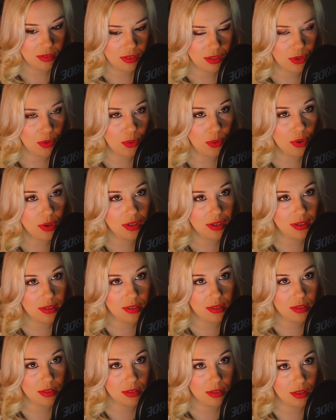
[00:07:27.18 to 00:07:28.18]
the
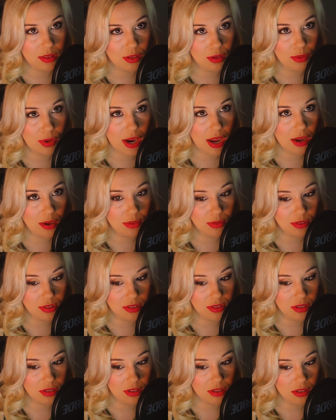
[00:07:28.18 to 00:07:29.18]
cornice in the
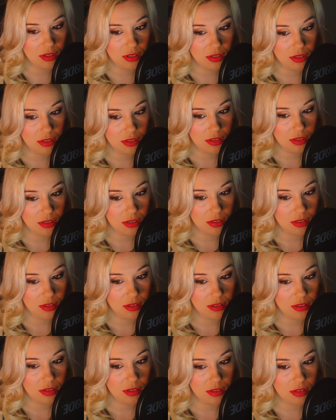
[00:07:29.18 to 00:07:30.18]
ground.
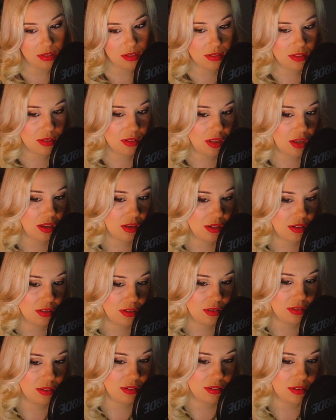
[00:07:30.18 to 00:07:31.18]
Since
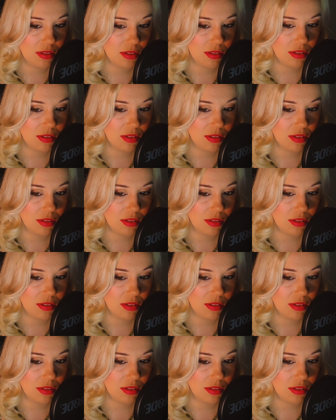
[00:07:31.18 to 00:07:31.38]
then,